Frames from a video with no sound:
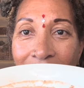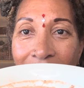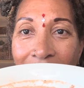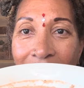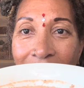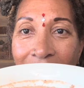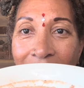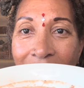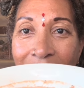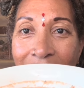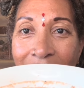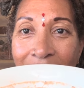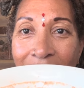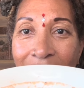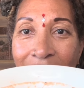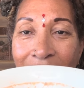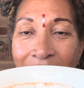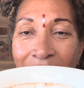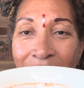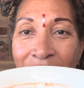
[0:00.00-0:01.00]
I
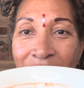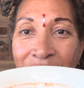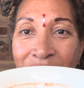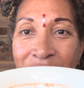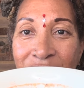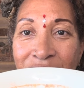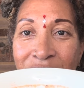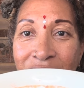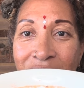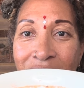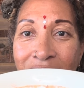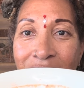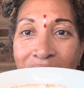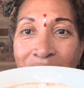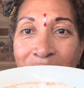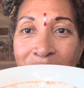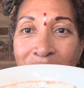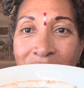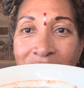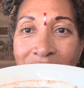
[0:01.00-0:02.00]
have
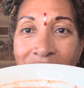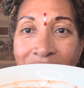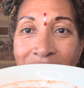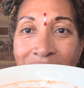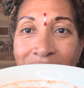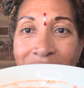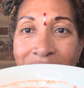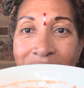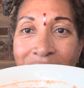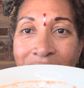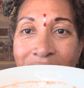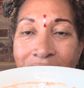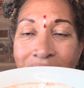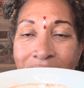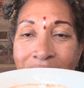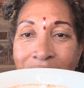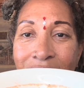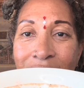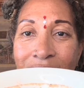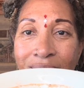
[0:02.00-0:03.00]
nuts,
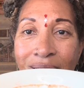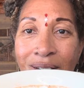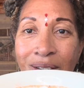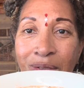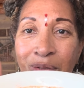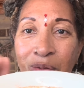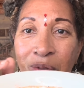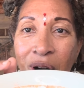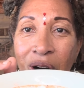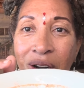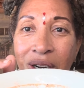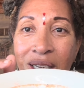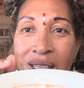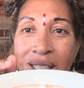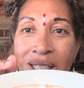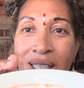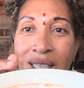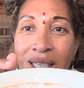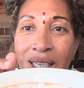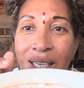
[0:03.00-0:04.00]

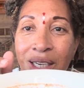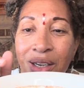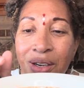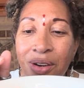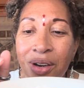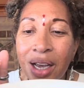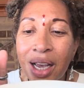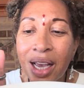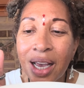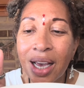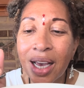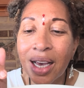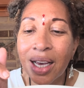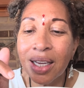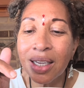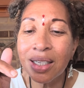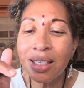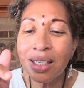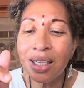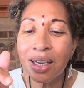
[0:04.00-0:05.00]
walnuts in here,
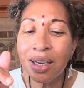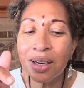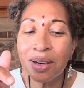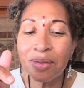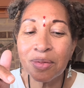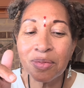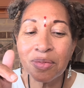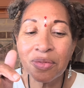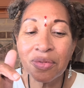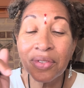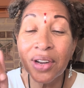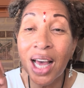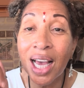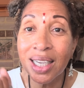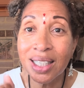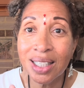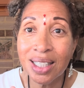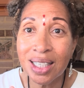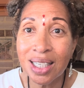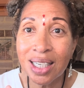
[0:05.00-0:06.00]
and
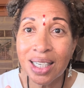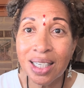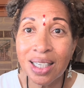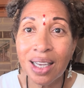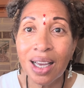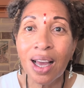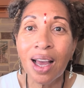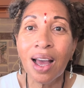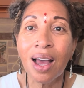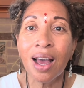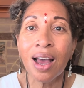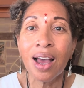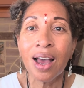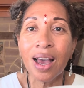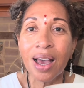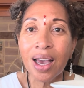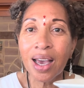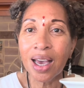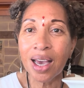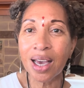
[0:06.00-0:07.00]
flaxseed.
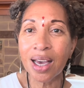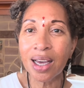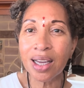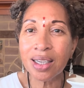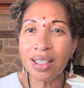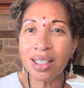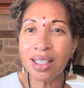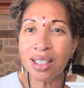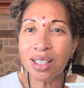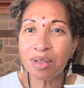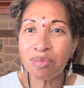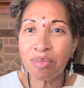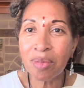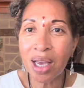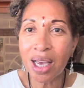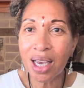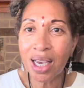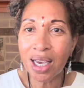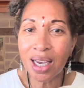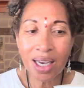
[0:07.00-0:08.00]
And it's
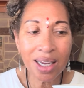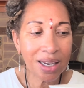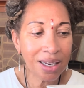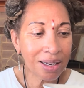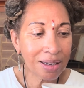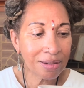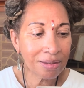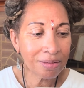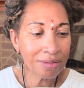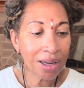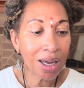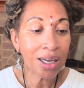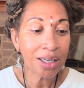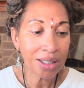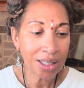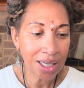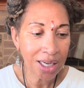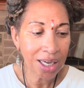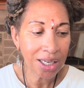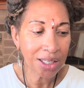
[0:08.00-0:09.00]
made, I
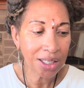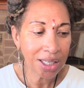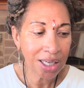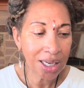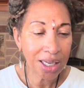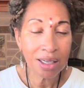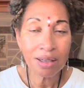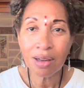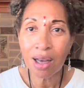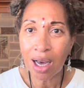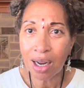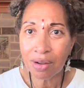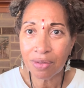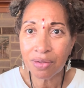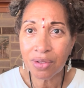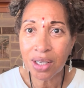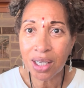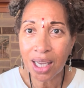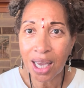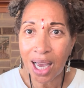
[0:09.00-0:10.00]
think I said, out of
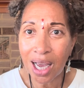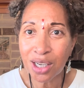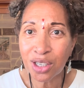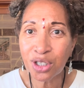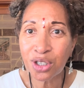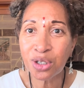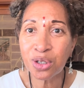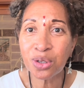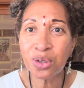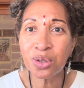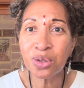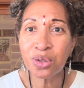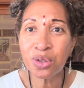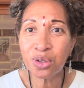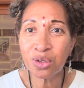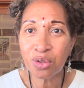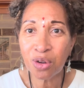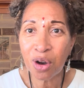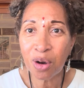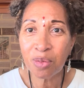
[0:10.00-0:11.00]
the cashew,
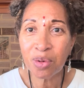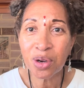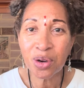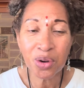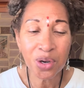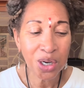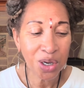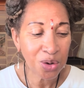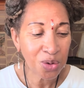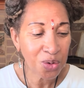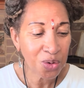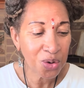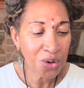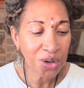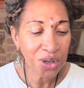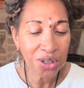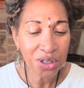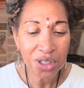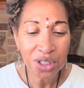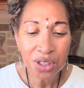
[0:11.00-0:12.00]
strawberry, and
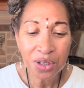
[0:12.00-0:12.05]
orange.